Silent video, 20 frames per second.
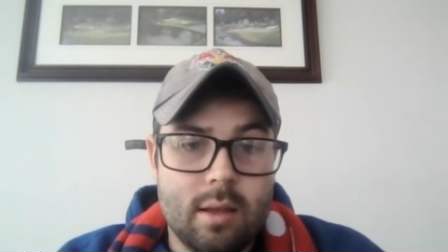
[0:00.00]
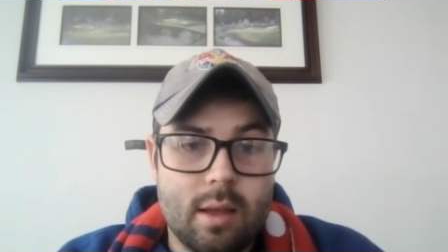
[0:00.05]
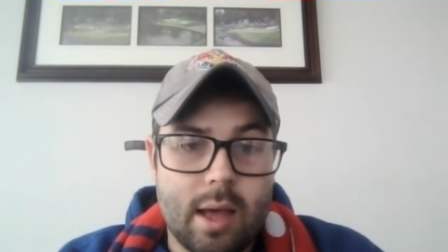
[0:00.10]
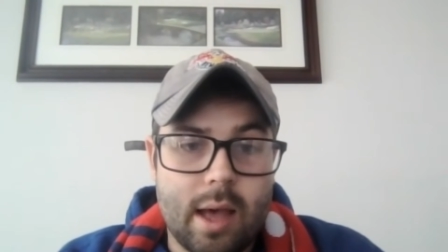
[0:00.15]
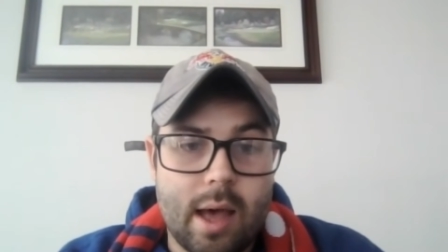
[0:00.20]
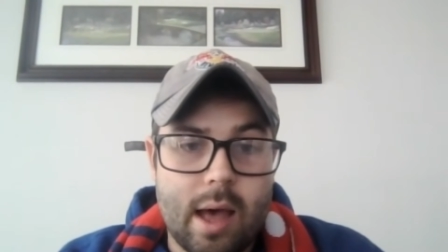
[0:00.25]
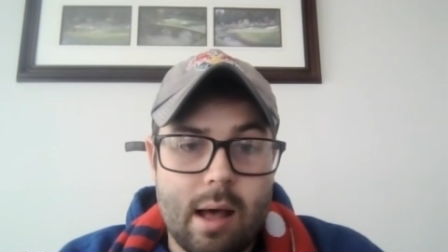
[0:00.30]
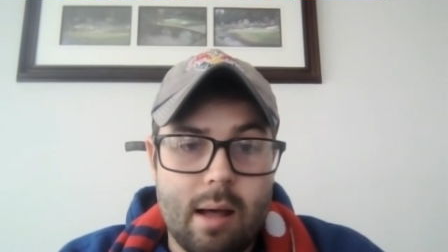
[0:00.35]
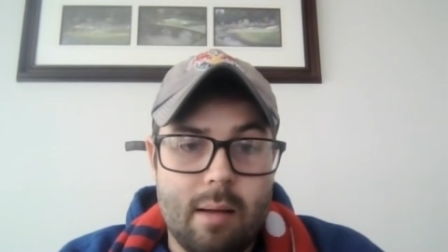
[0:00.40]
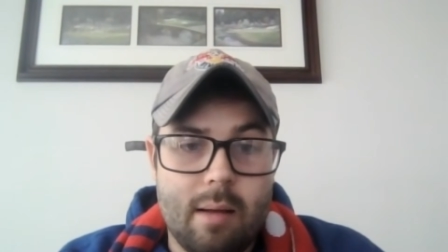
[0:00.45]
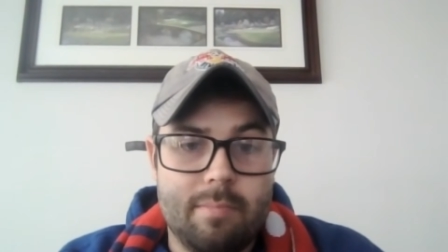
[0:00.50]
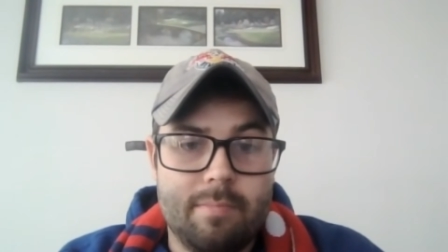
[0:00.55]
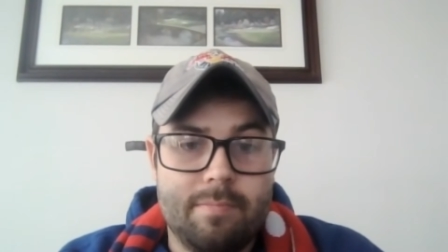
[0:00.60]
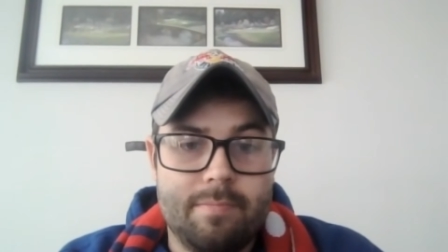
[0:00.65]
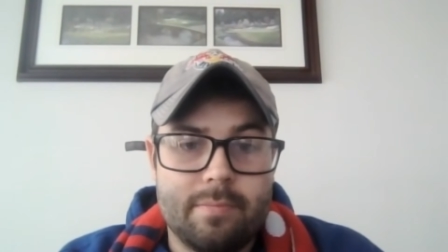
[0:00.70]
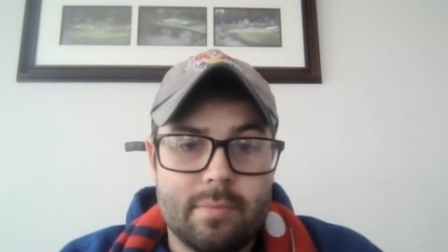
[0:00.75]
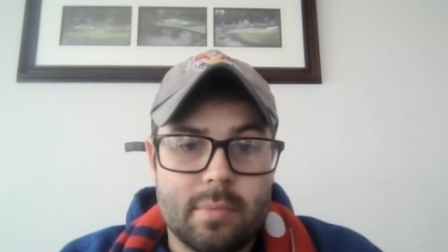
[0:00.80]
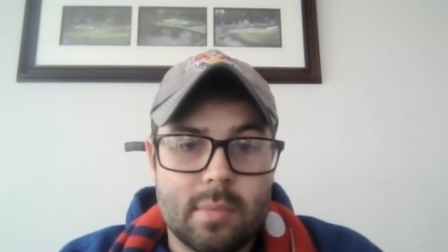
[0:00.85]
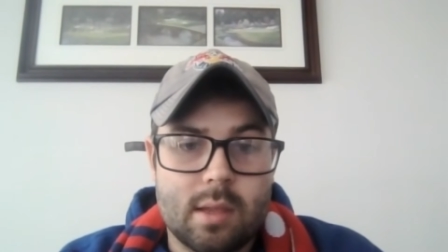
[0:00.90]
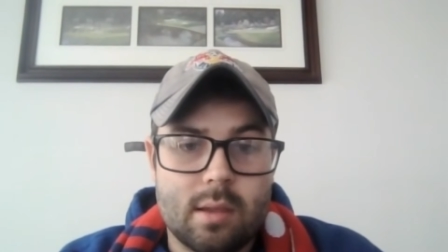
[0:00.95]

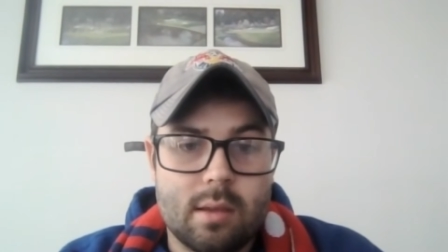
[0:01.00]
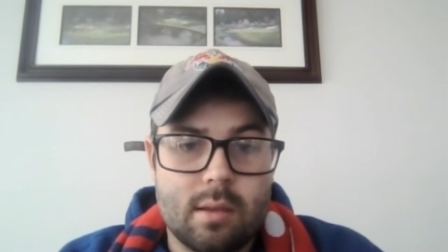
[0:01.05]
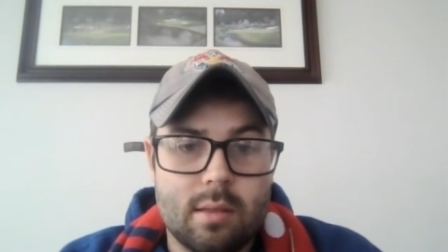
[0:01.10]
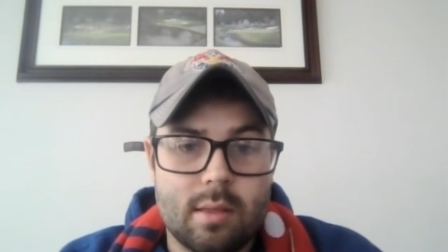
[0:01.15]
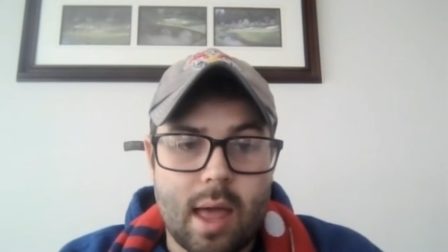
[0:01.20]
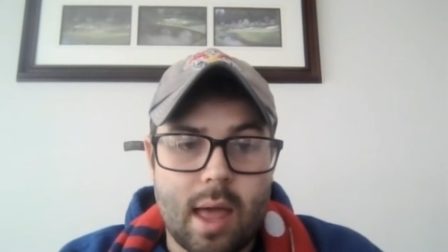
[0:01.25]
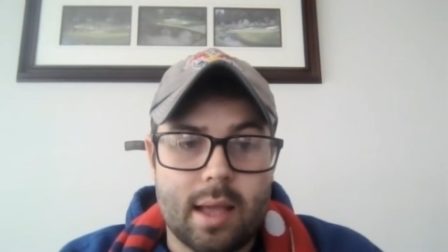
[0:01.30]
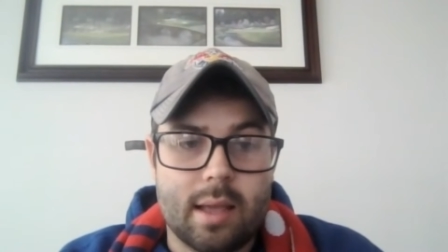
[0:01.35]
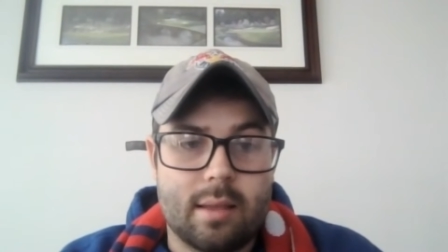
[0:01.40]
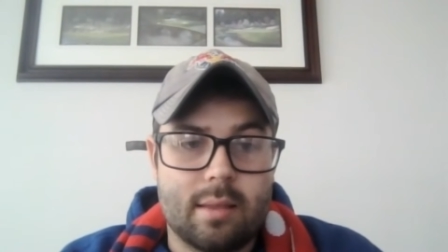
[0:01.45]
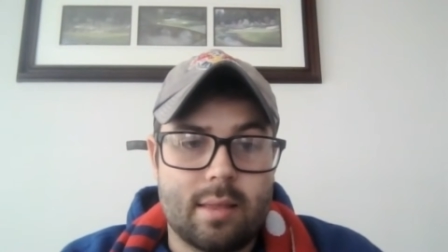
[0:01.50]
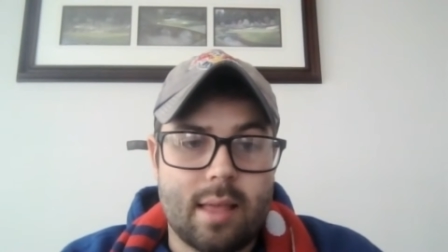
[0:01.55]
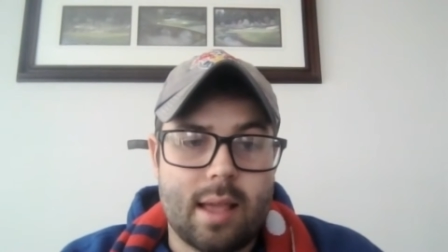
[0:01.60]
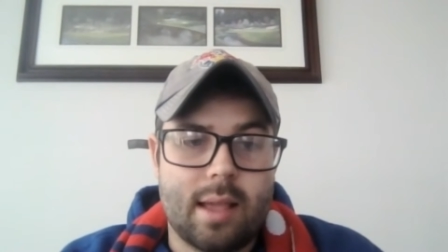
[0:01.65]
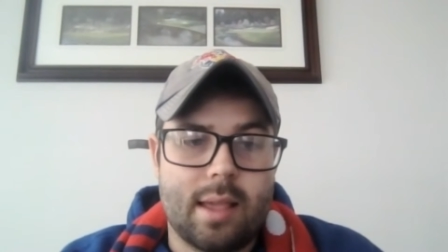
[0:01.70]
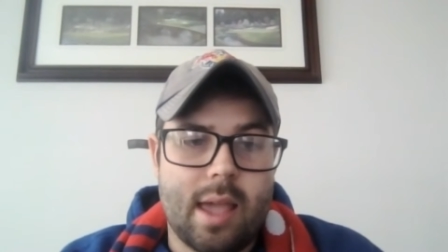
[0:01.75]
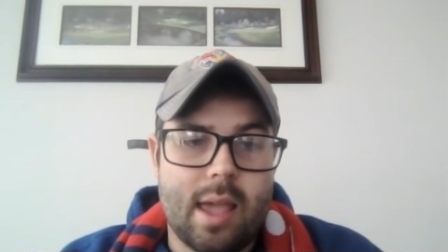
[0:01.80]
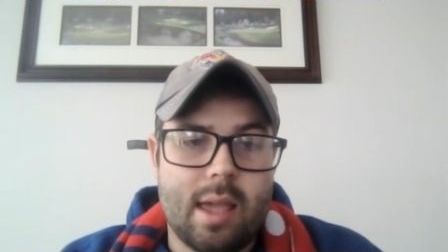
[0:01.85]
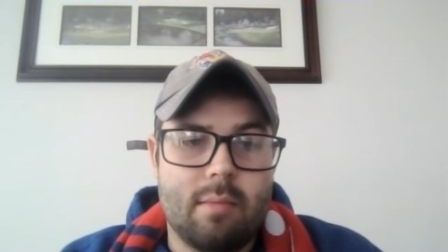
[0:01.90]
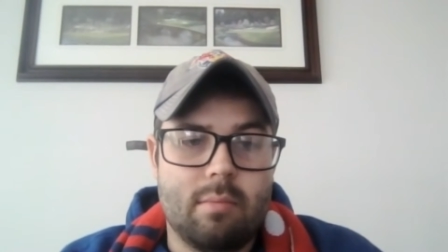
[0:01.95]
That
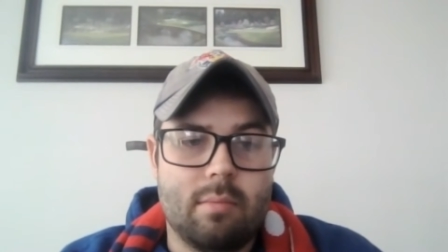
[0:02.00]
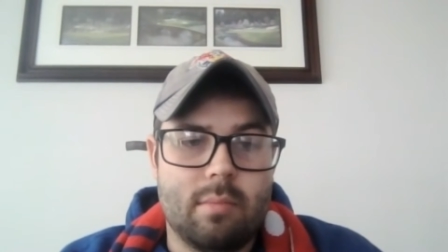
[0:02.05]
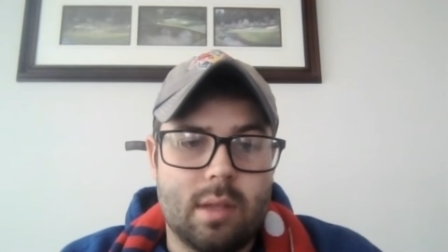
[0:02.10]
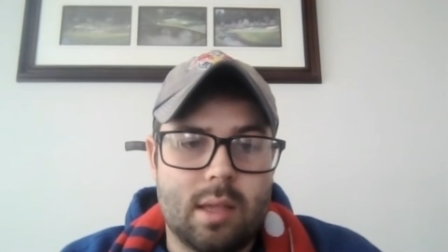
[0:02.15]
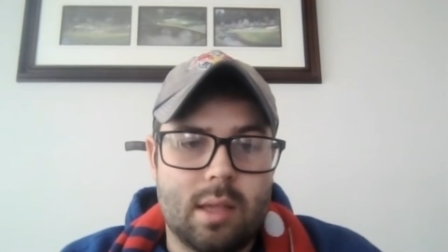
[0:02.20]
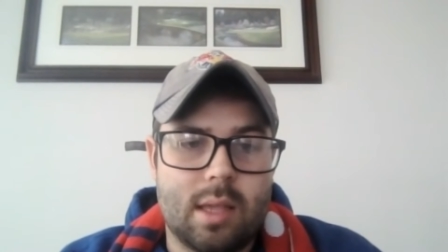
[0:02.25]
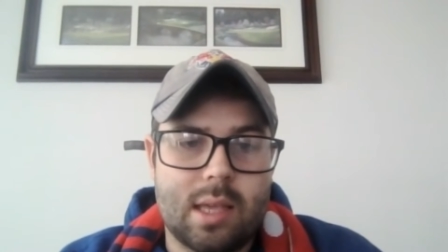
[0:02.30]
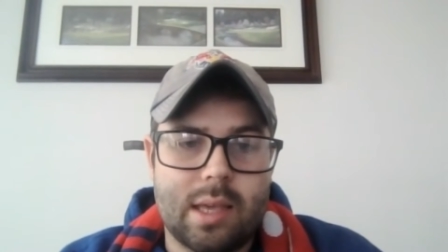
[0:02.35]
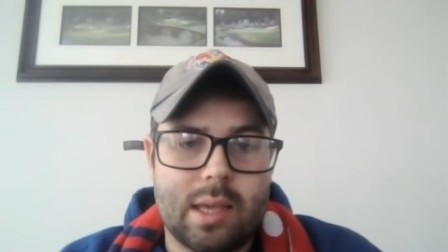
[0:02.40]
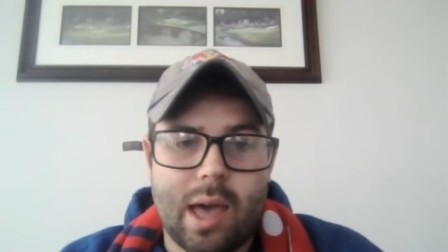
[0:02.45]
game